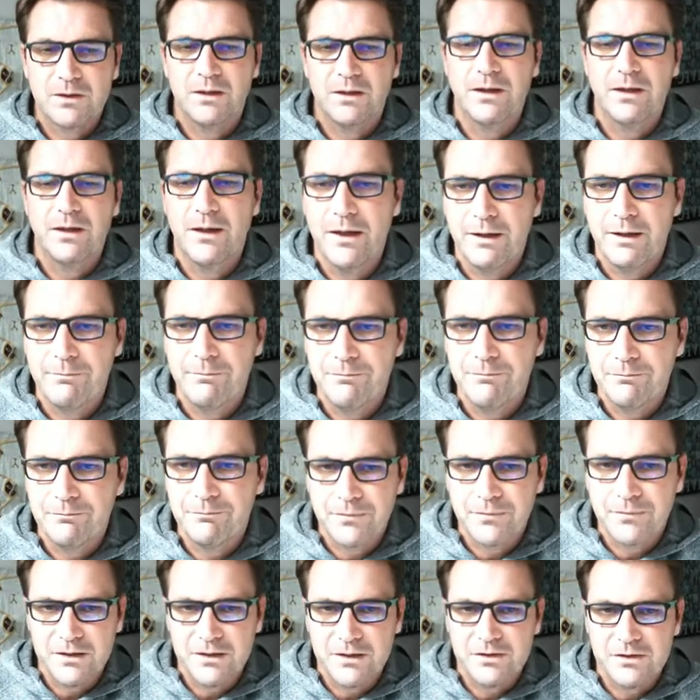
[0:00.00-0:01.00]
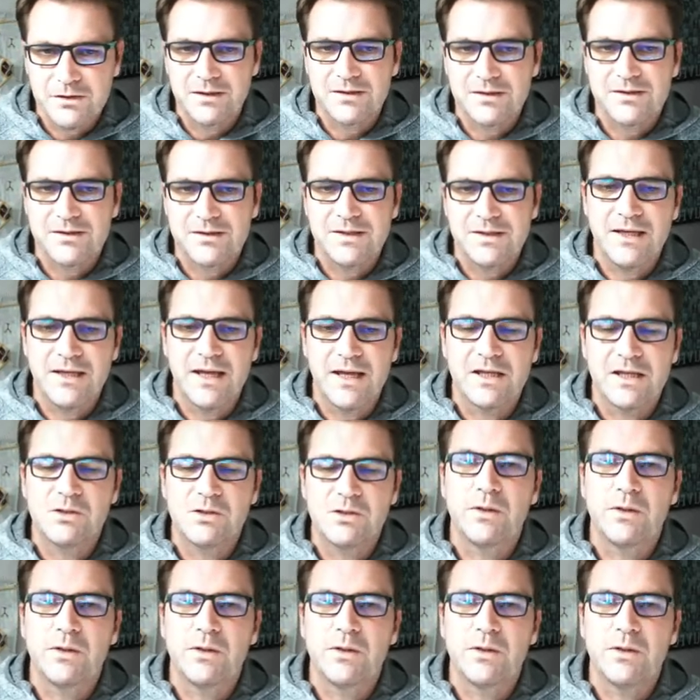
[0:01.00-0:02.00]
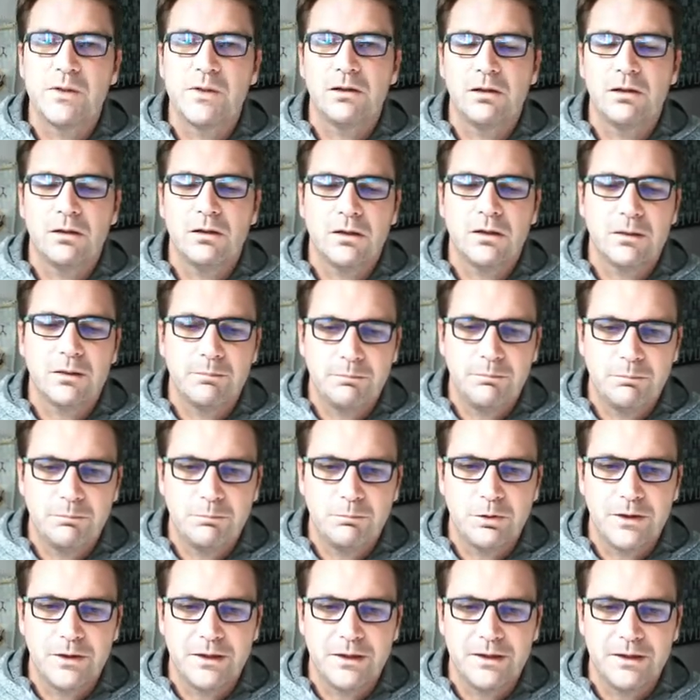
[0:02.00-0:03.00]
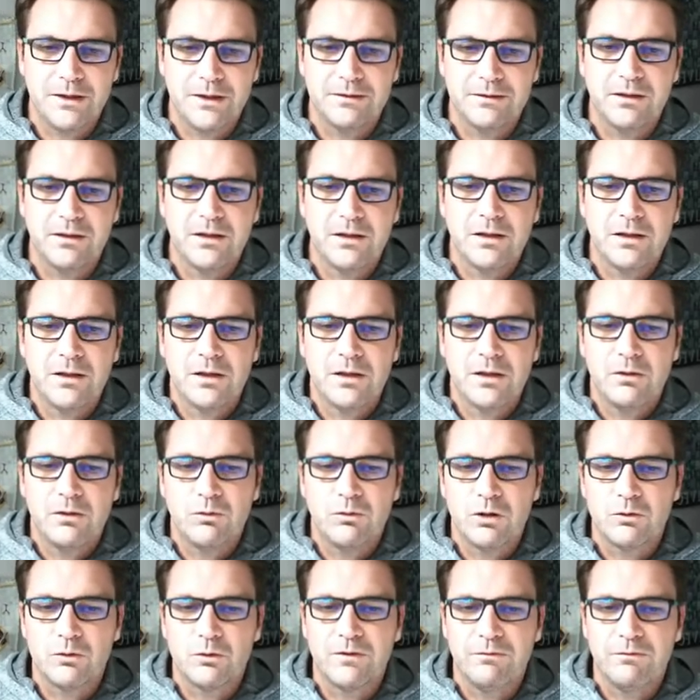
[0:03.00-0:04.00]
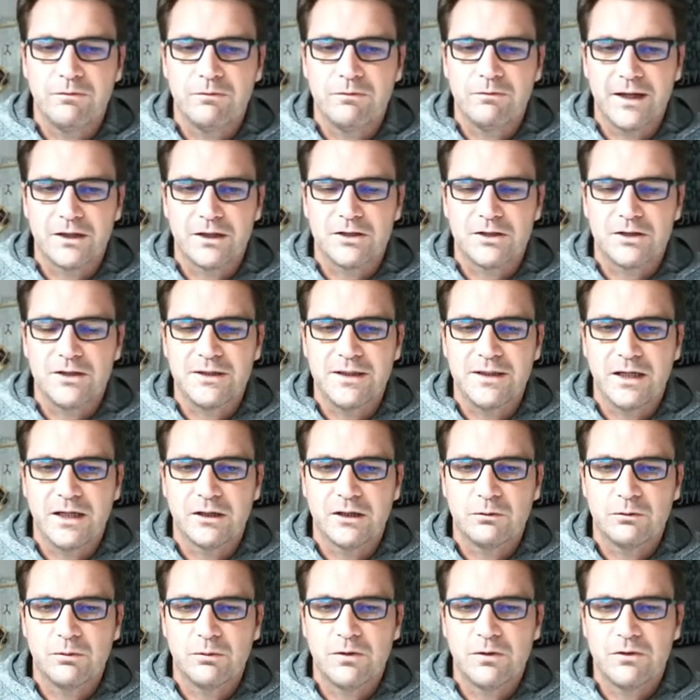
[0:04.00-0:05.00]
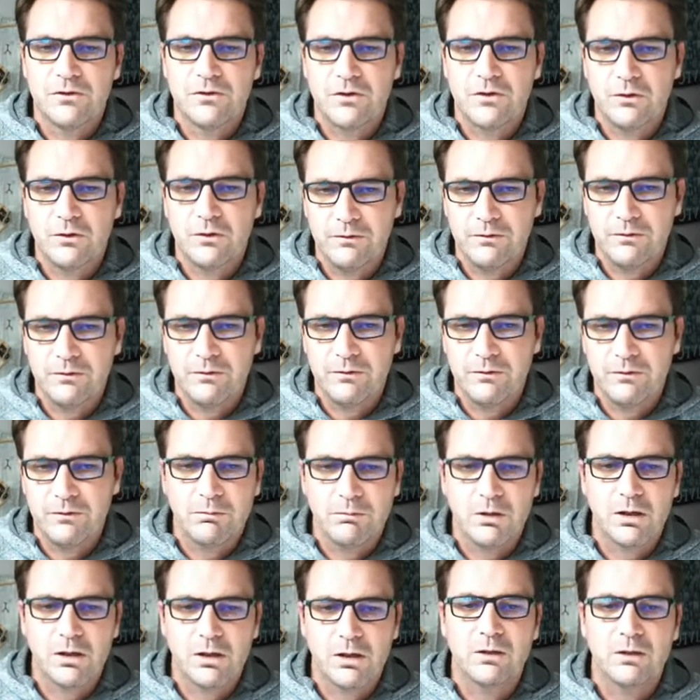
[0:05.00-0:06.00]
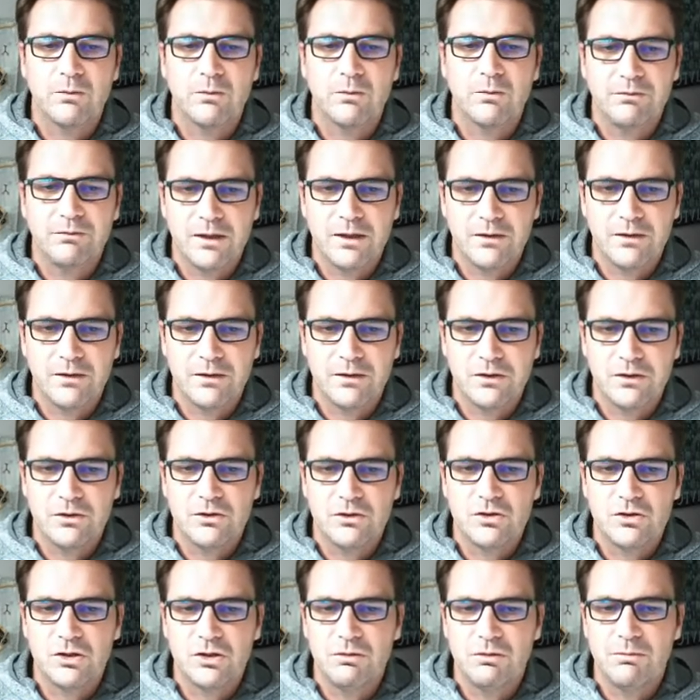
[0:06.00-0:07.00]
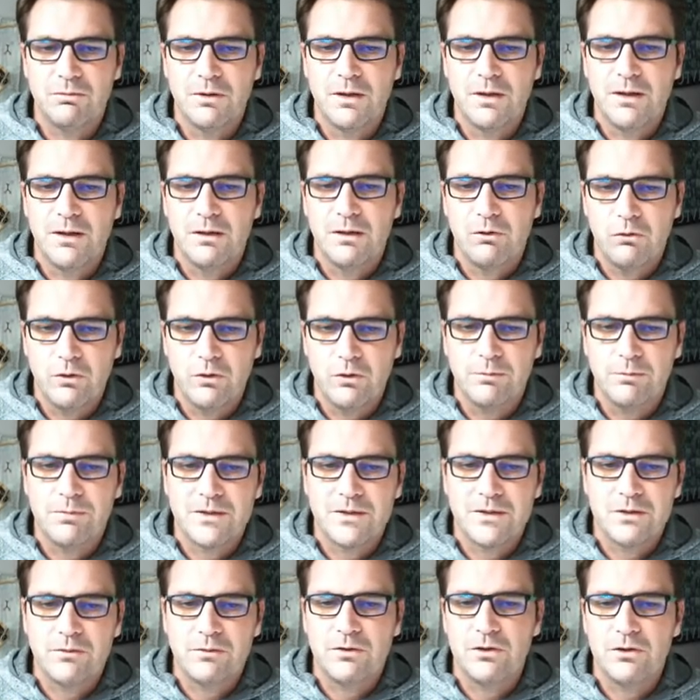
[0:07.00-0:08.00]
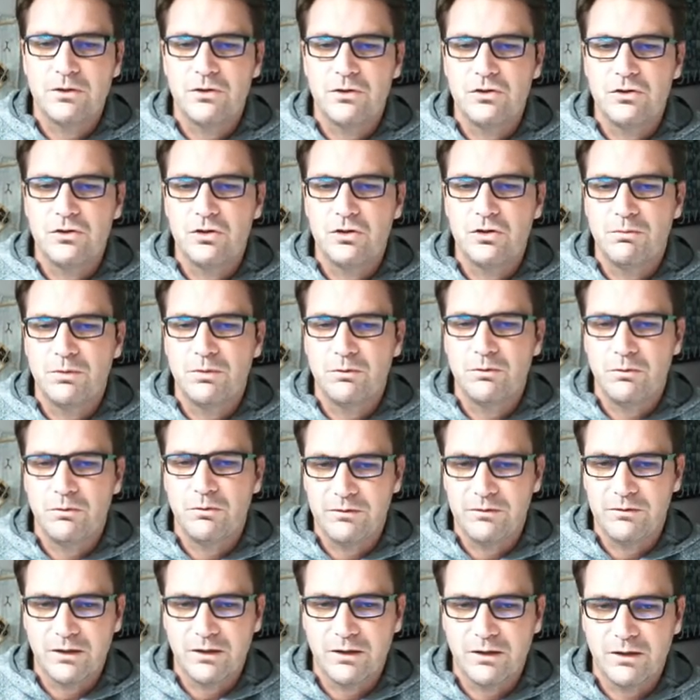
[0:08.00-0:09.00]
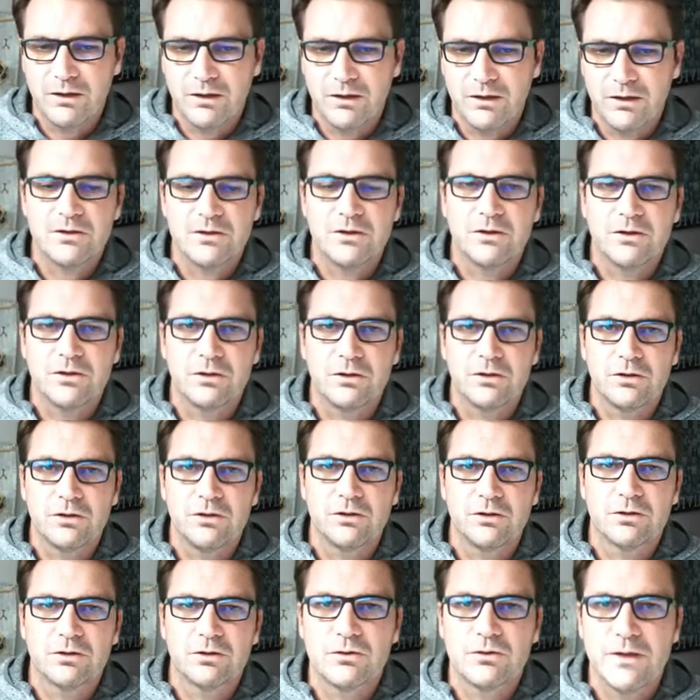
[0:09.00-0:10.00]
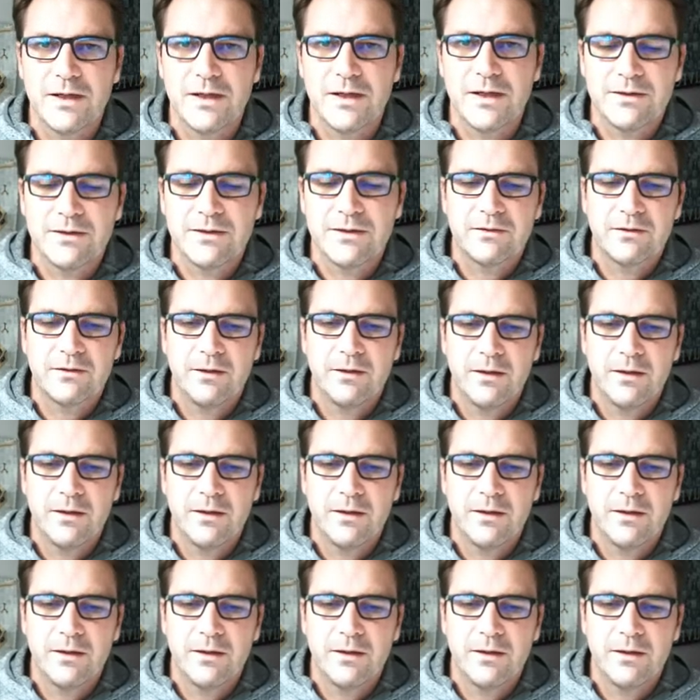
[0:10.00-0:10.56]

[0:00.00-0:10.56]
As you can see, as we're going along, I'm putting in what we've actually dealt with. So we've done the Blogger, we've done YouTube, we're busy with YouTube, we've done research on Google Trends.